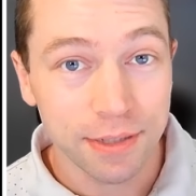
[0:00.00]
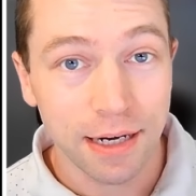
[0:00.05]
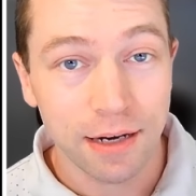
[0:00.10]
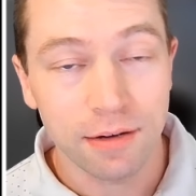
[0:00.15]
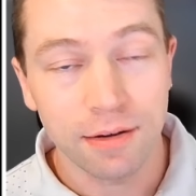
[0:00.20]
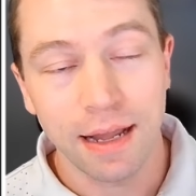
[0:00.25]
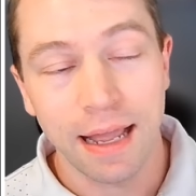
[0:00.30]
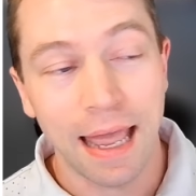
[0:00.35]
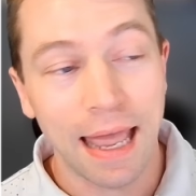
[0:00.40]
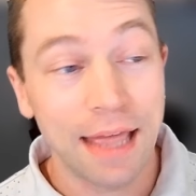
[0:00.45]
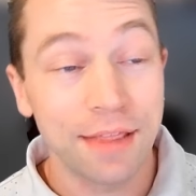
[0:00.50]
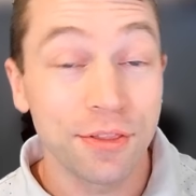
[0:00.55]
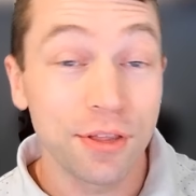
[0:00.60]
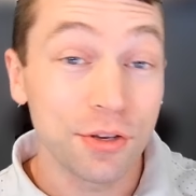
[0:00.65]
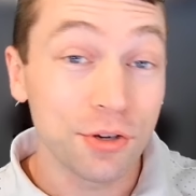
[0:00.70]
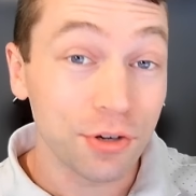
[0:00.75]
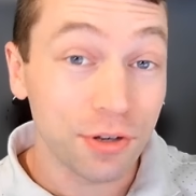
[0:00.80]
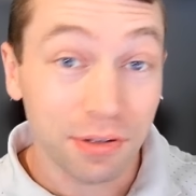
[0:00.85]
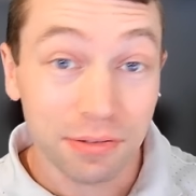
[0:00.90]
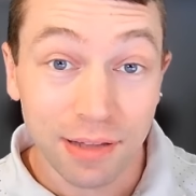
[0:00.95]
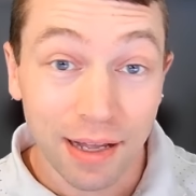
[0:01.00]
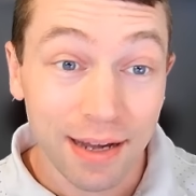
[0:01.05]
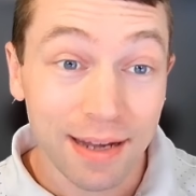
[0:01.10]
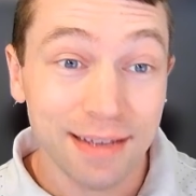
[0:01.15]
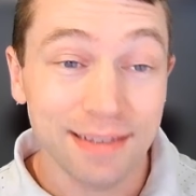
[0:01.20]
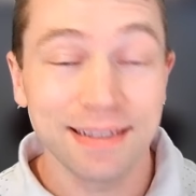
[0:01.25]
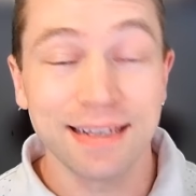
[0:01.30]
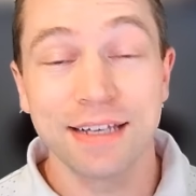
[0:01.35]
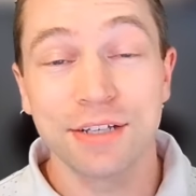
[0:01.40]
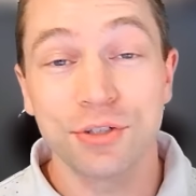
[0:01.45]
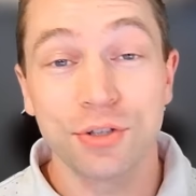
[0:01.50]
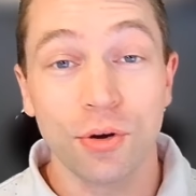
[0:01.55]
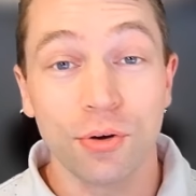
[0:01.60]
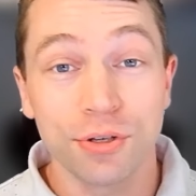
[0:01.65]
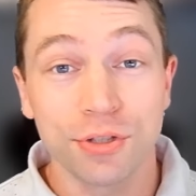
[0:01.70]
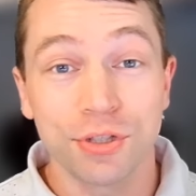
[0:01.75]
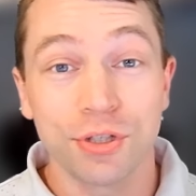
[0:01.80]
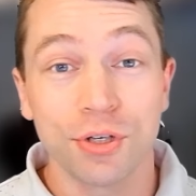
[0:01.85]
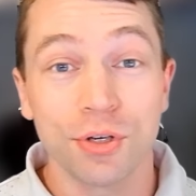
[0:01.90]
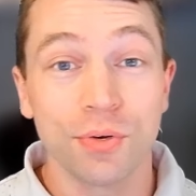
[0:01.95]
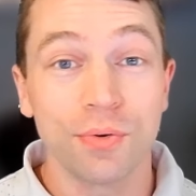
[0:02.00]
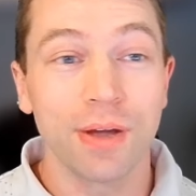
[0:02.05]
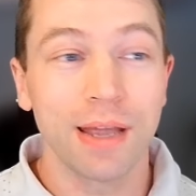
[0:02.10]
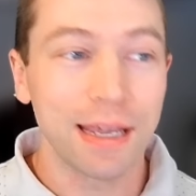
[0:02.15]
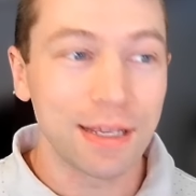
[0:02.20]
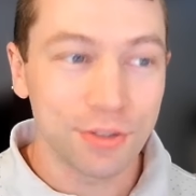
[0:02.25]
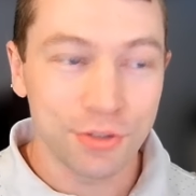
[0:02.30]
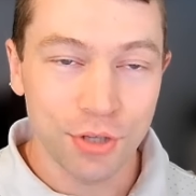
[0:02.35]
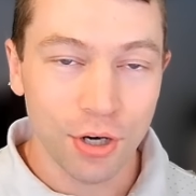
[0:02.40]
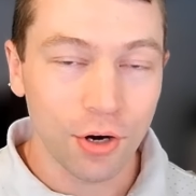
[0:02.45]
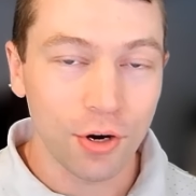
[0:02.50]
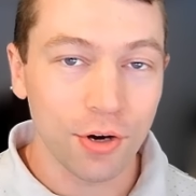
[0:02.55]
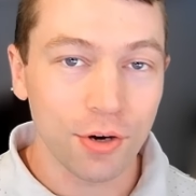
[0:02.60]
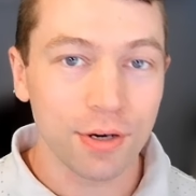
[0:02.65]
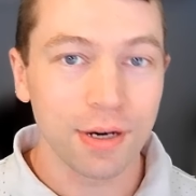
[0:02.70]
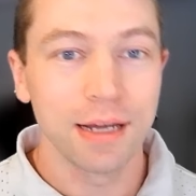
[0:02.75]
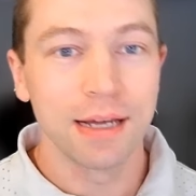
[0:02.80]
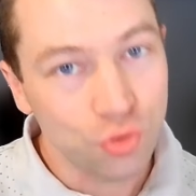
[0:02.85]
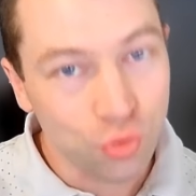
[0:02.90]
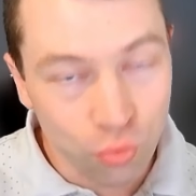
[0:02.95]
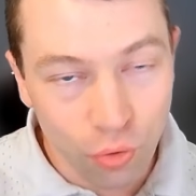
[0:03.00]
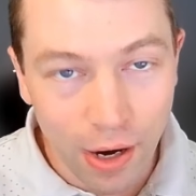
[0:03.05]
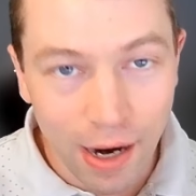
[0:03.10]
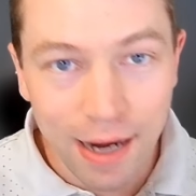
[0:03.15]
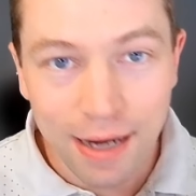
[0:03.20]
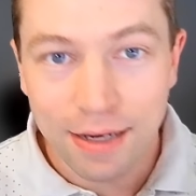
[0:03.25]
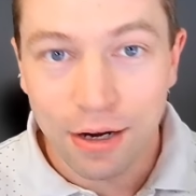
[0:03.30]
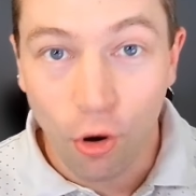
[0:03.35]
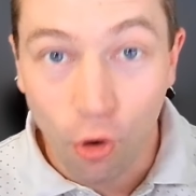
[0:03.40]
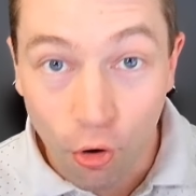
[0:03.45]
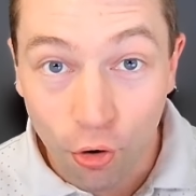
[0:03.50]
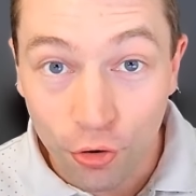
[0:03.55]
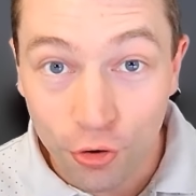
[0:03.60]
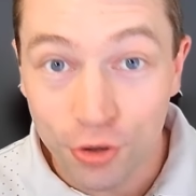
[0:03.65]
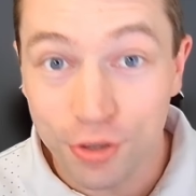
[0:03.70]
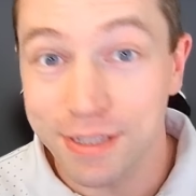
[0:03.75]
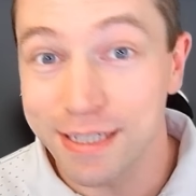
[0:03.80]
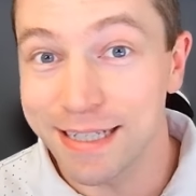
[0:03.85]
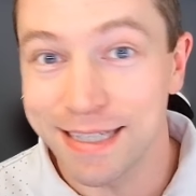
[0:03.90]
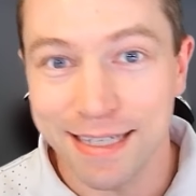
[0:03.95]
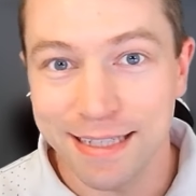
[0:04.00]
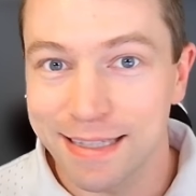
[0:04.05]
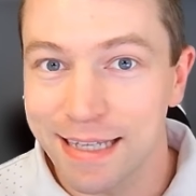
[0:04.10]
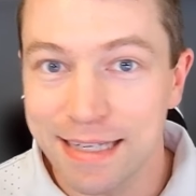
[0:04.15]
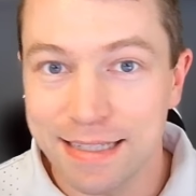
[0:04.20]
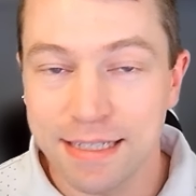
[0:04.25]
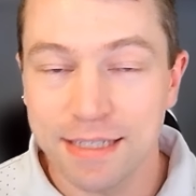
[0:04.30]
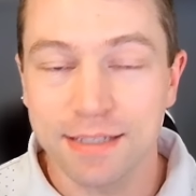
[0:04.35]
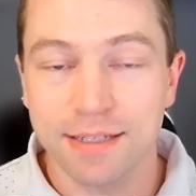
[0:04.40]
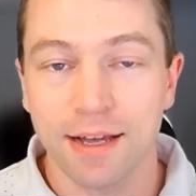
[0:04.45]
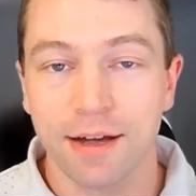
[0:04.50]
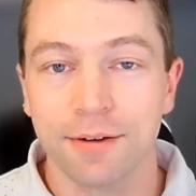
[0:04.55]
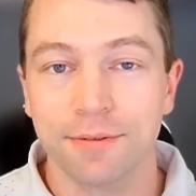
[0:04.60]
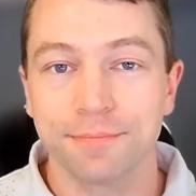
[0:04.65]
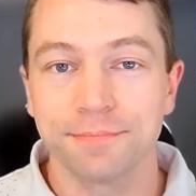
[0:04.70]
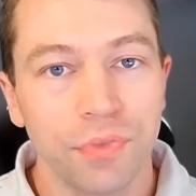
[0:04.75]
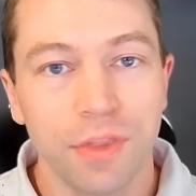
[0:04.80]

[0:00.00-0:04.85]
doubt, and then your client is going to, in turn, try harder to get that discount.